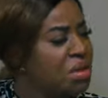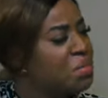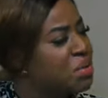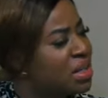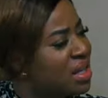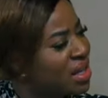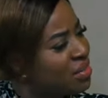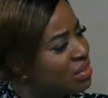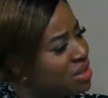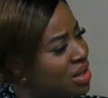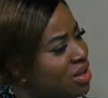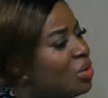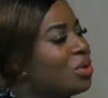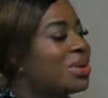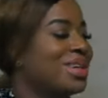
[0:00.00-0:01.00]
Baby, calm
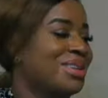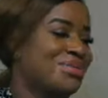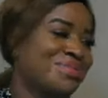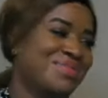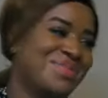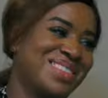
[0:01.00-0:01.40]
down. Okay.